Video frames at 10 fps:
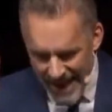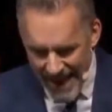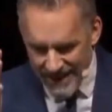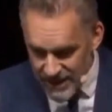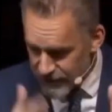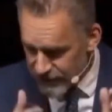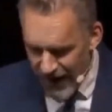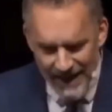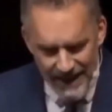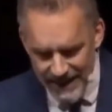And it's
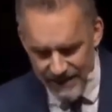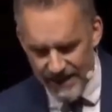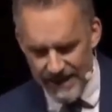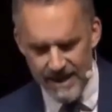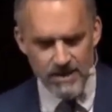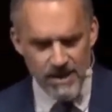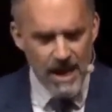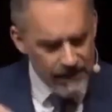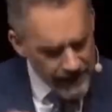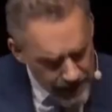finally the case
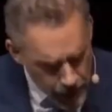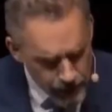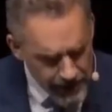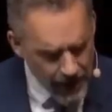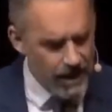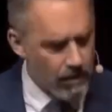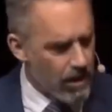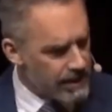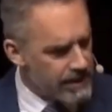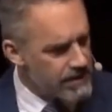that human
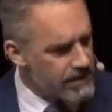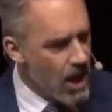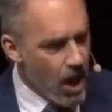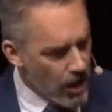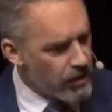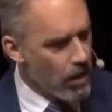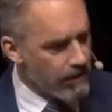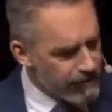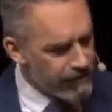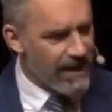hierarchies are not
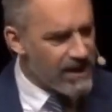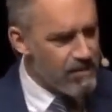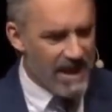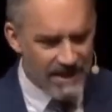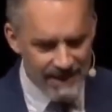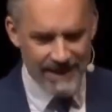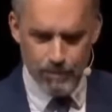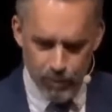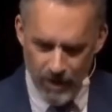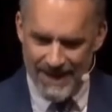fundamentally
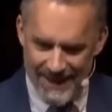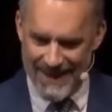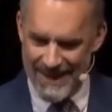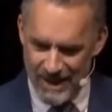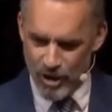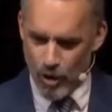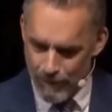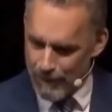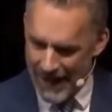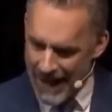predicated
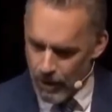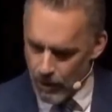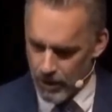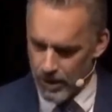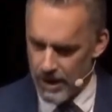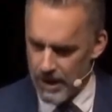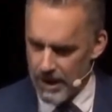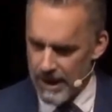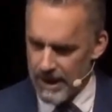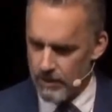on power.
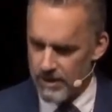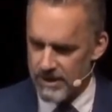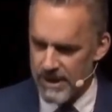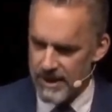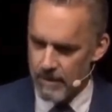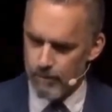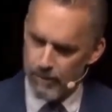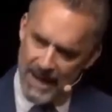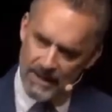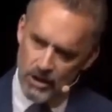And I would say the
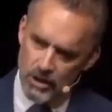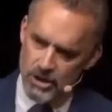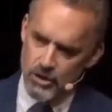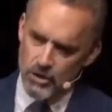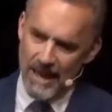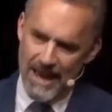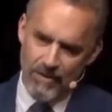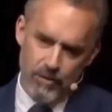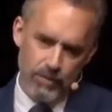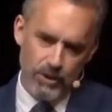biological,
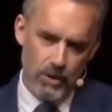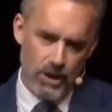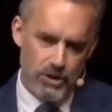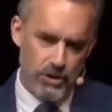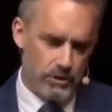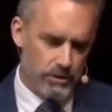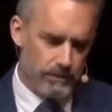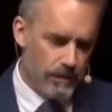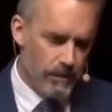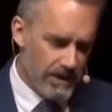anthropological
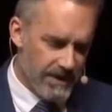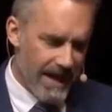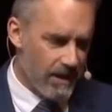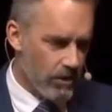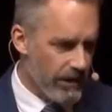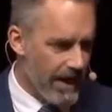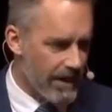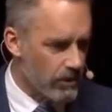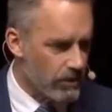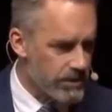data on that
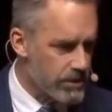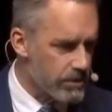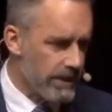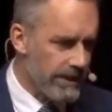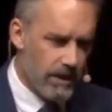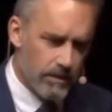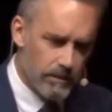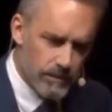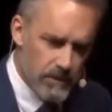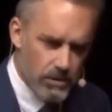are crystal clear.
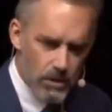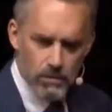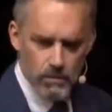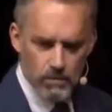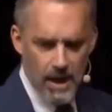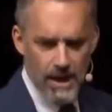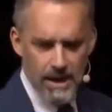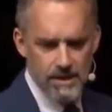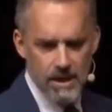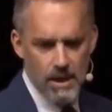You don't
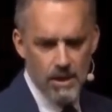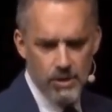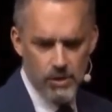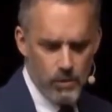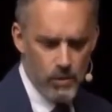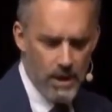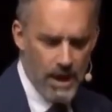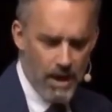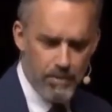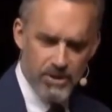rise to
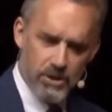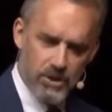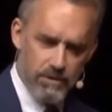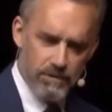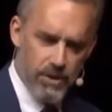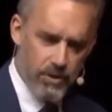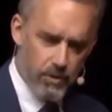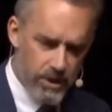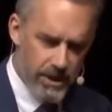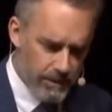a position of
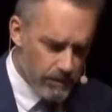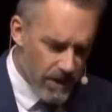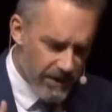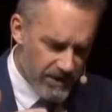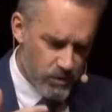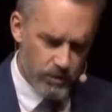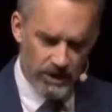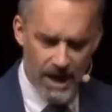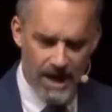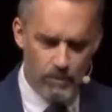authority that's
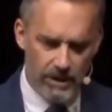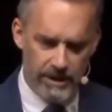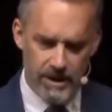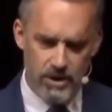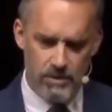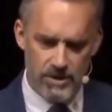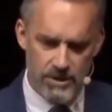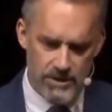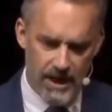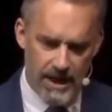reliable in a human
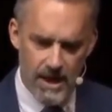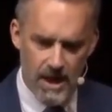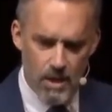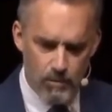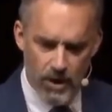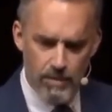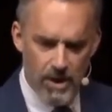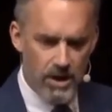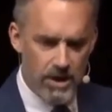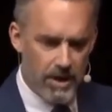society
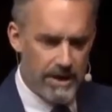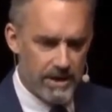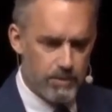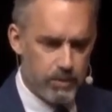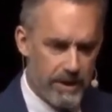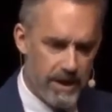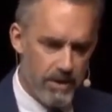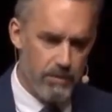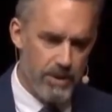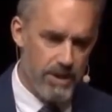primarily by exploiting
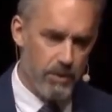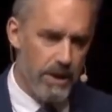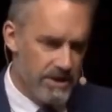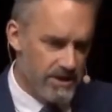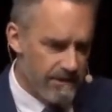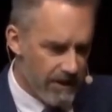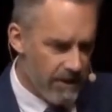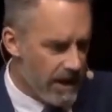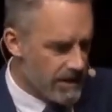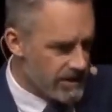other people. It's a
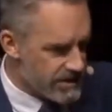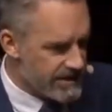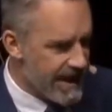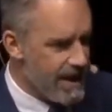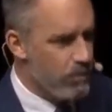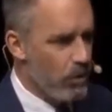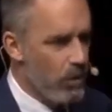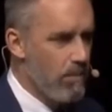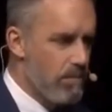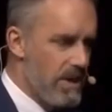very unstable
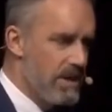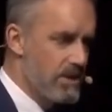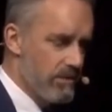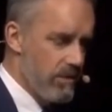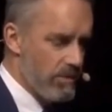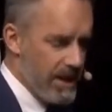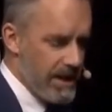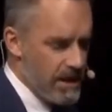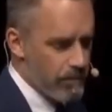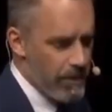means of
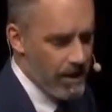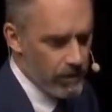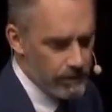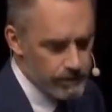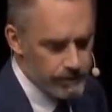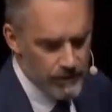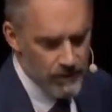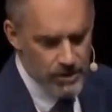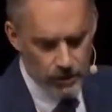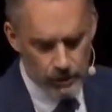obtaining power.
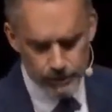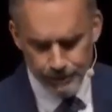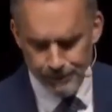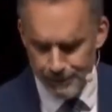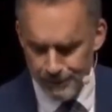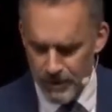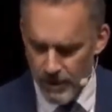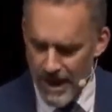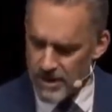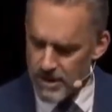So that's a